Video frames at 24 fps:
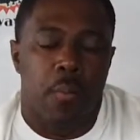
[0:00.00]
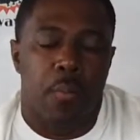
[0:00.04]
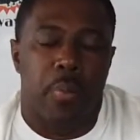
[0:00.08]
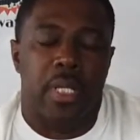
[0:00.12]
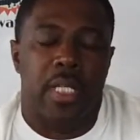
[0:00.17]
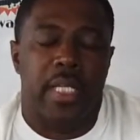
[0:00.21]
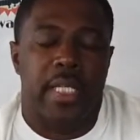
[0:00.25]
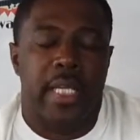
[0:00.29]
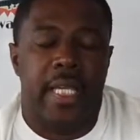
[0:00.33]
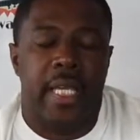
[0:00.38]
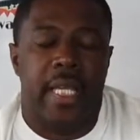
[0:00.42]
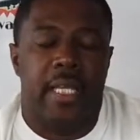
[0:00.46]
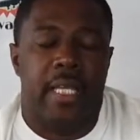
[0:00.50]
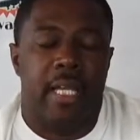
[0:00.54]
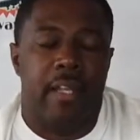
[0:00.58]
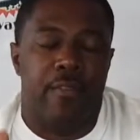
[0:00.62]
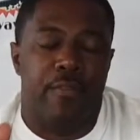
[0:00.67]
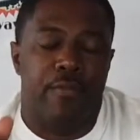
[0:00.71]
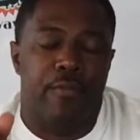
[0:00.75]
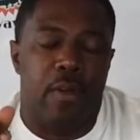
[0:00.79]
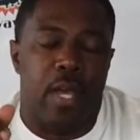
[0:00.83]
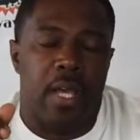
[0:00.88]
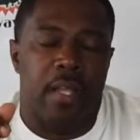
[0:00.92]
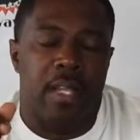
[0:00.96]
But
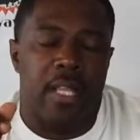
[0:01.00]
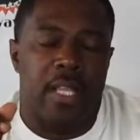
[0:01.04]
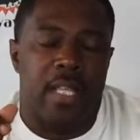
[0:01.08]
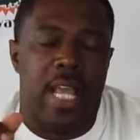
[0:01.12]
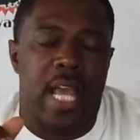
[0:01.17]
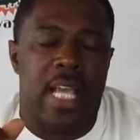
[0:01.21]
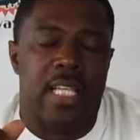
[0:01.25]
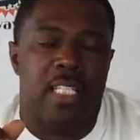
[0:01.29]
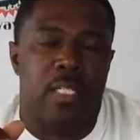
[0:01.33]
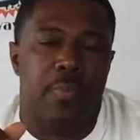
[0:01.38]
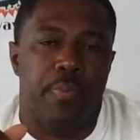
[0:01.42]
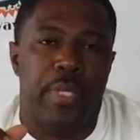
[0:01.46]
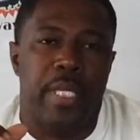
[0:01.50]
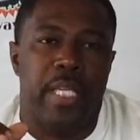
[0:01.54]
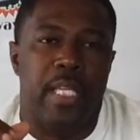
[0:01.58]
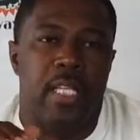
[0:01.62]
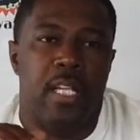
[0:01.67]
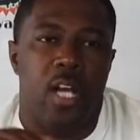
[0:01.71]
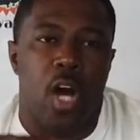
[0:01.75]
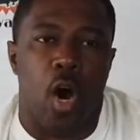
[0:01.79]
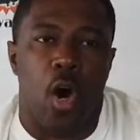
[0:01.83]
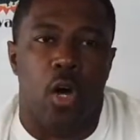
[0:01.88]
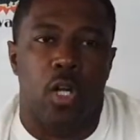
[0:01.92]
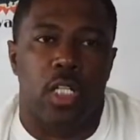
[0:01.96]
again, in that
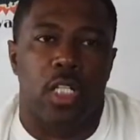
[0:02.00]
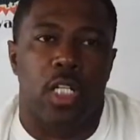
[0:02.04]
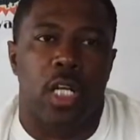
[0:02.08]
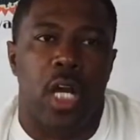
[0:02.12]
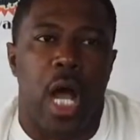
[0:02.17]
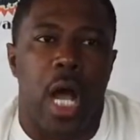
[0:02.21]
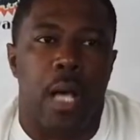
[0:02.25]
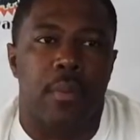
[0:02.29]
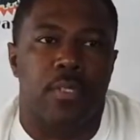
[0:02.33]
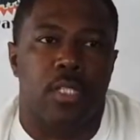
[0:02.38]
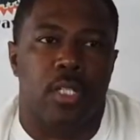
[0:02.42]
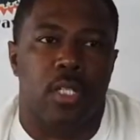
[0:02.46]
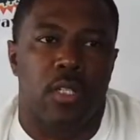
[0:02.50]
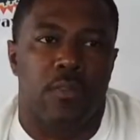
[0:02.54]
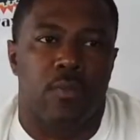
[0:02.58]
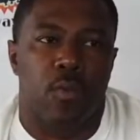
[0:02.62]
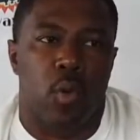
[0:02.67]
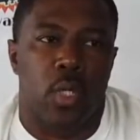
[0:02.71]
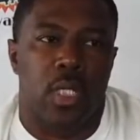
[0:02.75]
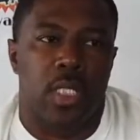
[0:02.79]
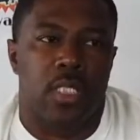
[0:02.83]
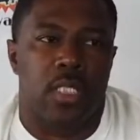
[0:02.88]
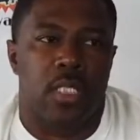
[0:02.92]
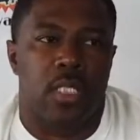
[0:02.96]
speed, all of your obstacle
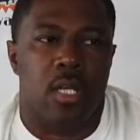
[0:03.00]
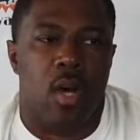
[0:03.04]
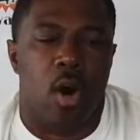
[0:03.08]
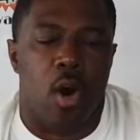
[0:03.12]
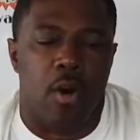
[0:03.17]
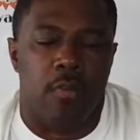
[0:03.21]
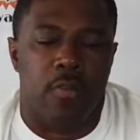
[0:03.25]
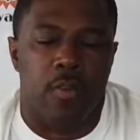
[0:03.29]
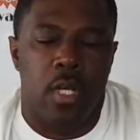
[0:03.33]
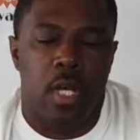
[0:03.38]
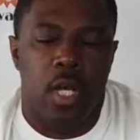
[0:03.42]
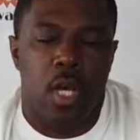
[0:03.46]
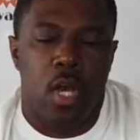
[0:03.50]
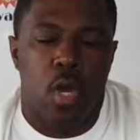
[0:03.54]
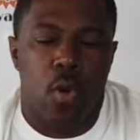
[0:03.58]
avoidance is off.